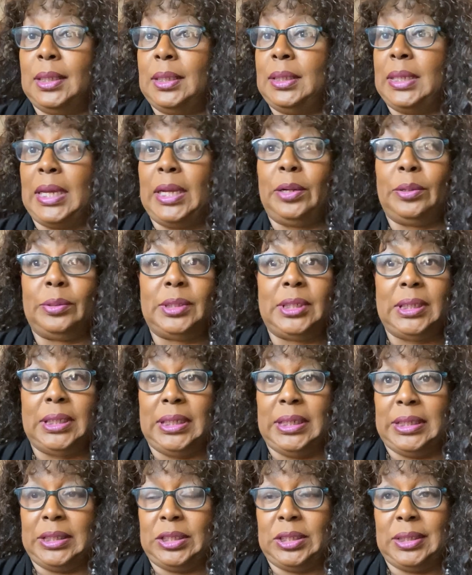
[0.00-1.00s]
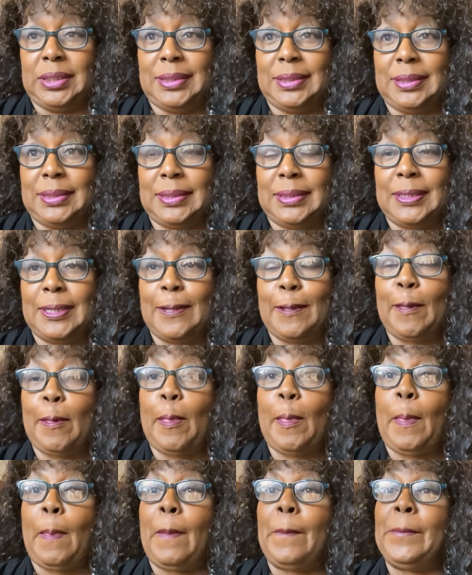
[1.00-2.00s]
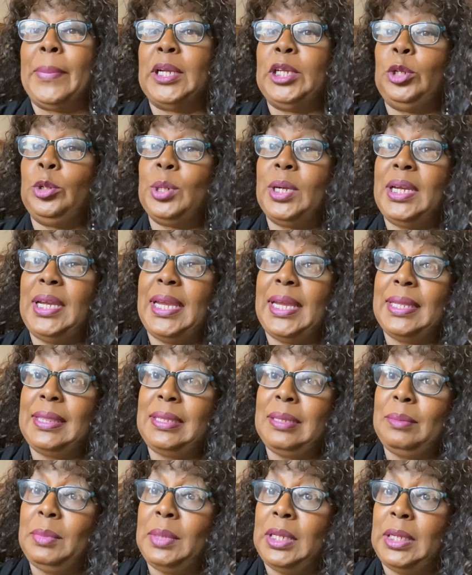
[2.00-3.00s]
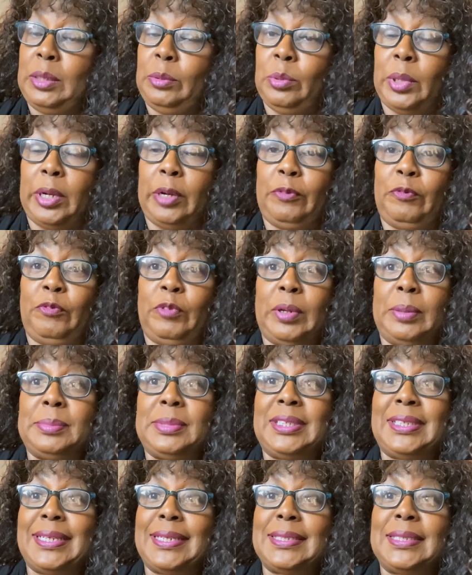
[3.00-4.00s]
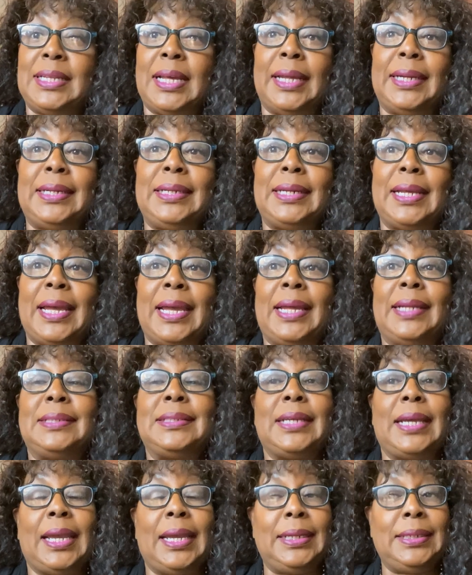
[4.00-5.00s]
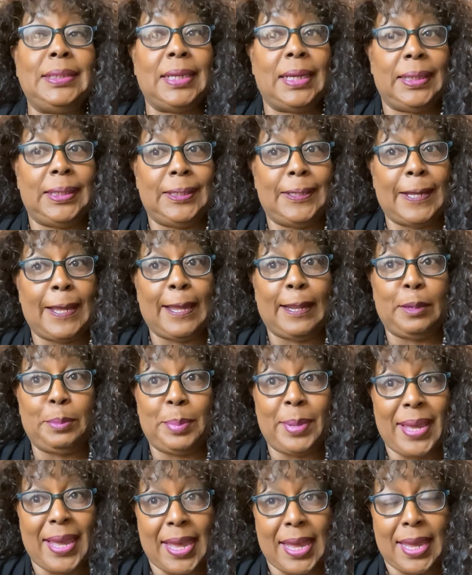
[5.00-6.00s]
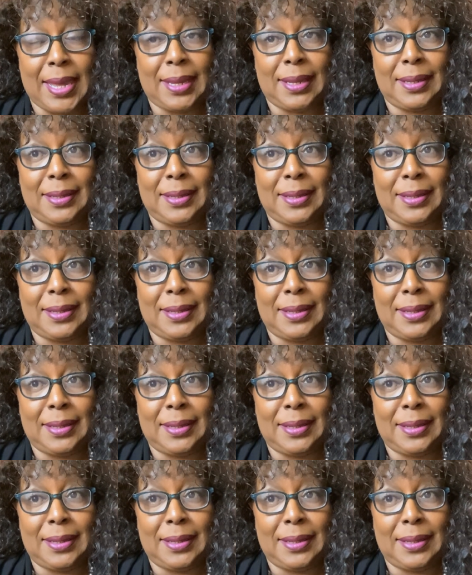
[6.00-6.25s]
They are delicious. But you can get them anywhere from $6.99 to $8.99 a bag.